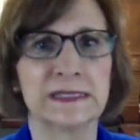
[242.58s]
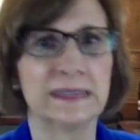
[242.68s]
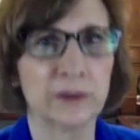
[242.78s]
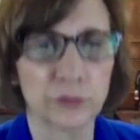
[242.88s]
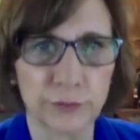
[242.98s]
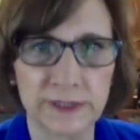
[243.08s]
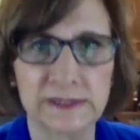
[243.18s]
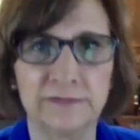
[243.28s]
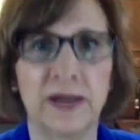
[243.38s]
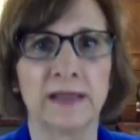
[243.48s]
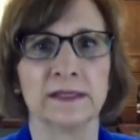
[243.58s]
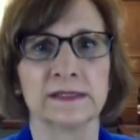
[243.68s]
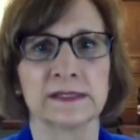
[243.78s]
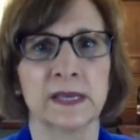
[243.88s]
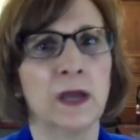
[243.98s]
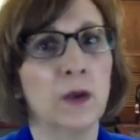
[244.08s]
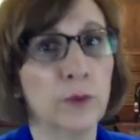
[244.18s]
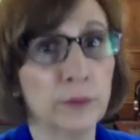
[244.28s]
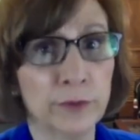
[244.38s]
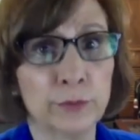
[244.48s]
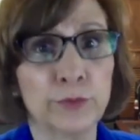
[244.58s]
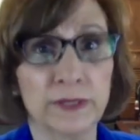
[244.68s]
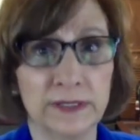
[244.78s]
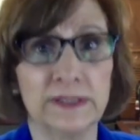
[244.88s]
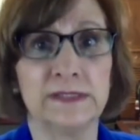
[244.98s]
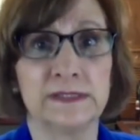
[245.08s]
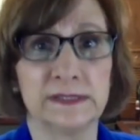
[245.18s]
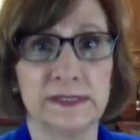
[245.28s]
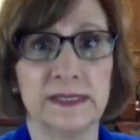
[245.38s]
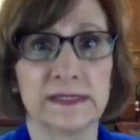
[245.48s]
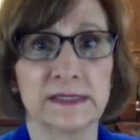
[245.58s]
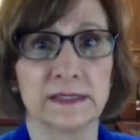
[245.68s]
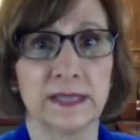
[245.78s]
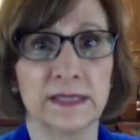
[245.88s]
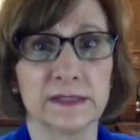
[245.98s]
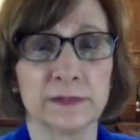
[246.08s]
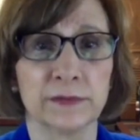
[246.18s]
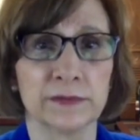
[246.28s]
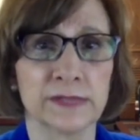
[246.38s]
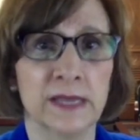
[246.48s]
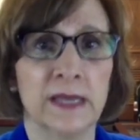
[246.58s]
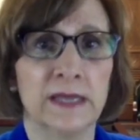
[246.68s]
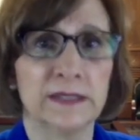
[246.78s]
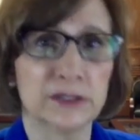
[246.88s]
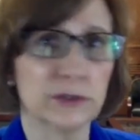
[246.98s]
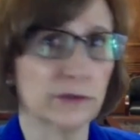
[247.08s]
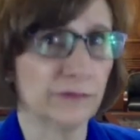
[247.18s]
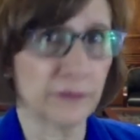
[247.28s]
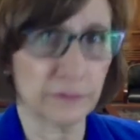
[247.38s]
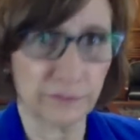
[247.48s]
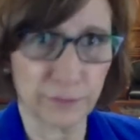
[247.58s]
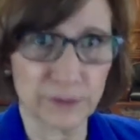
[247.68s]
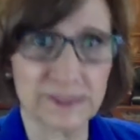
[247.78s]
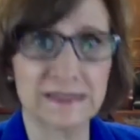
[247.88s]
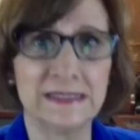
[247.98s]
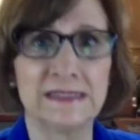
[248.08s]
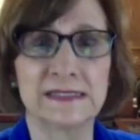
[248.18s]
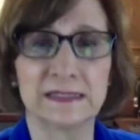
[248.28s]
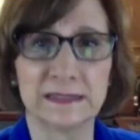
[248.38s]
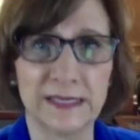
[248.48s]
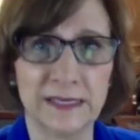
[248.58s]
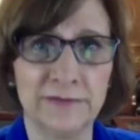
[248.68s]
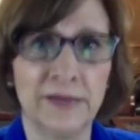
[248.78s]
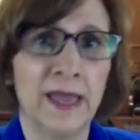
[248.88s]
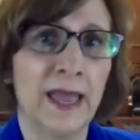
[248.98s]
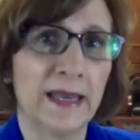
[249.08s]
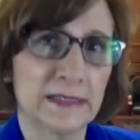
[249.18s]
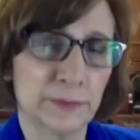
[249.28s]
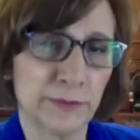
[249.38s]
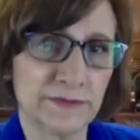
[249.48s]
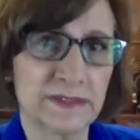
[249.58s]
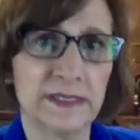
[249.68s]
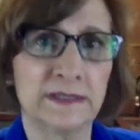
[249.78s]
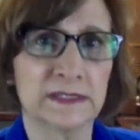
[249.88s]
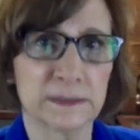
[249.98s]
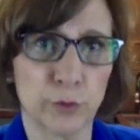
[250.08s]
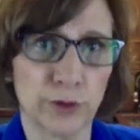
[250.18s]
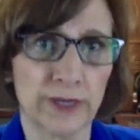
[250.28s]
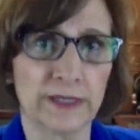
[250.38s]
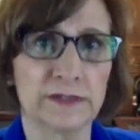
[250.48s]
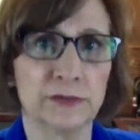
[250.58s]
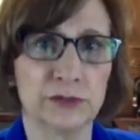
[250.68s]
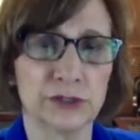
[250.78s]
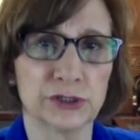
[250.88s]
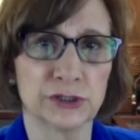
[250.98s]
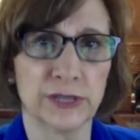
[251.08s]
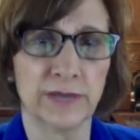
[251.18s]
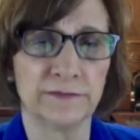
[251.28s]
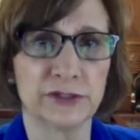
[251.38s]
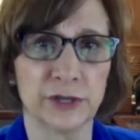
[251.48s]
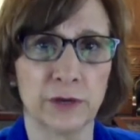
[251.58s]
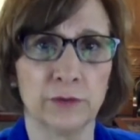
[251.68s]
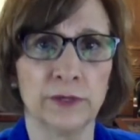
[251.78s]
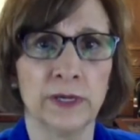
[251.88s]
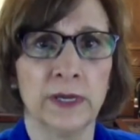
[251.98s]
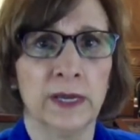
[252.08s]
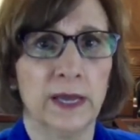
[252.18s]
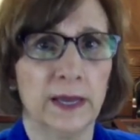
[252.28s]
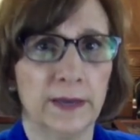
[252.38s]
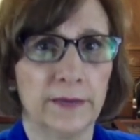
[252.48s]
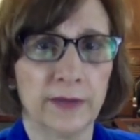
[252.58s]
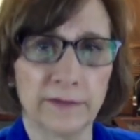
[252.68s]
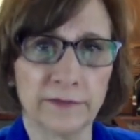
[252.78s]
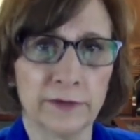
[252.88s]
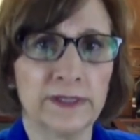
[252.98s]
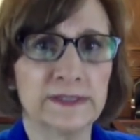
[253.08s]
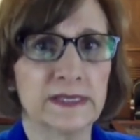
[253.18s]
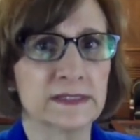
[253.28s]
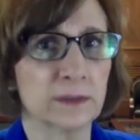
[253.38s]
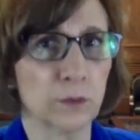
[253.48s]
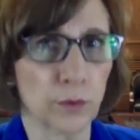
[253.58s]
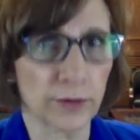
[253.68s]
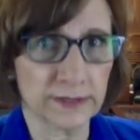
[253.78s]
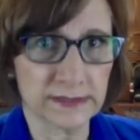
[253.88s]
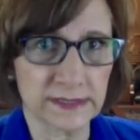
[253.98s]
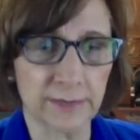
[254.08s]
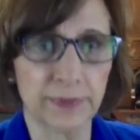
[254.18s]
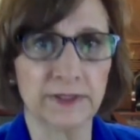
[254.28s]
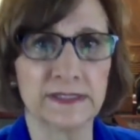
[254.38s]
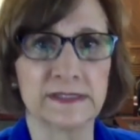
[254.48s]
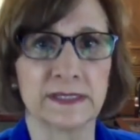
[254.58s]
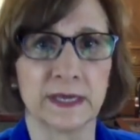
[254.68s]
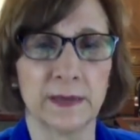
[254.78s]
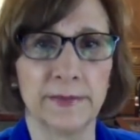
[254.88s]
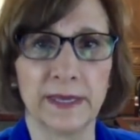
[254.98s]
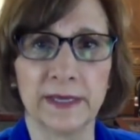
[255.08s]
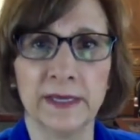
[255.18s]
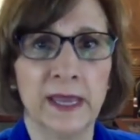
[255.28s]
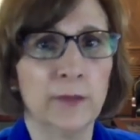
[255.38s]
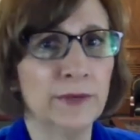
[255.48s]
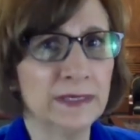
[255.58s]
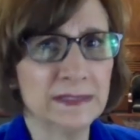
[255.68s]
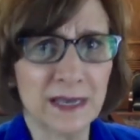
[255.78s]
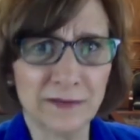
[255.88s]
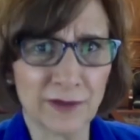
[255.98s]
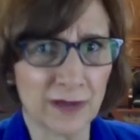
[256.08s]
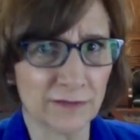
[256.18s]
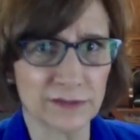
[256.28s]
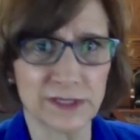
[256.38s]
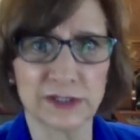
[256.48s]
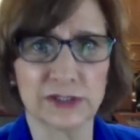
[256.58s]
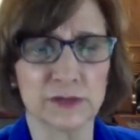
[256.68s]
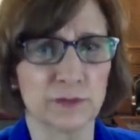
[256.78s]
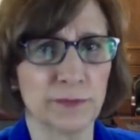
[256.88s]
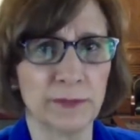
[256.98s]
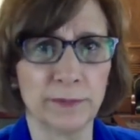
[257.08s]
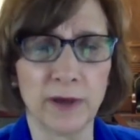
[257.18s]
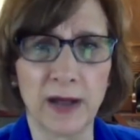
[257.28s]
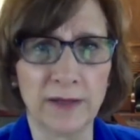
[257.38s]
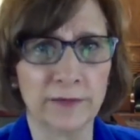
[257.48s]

increased violence when we really need to de escalate. So, those additional federal forces need to leave. And as we've seen this morning, as you just have shown, uh, the governor has asked the Oregon State Police to come in. We need to have conversations with people on the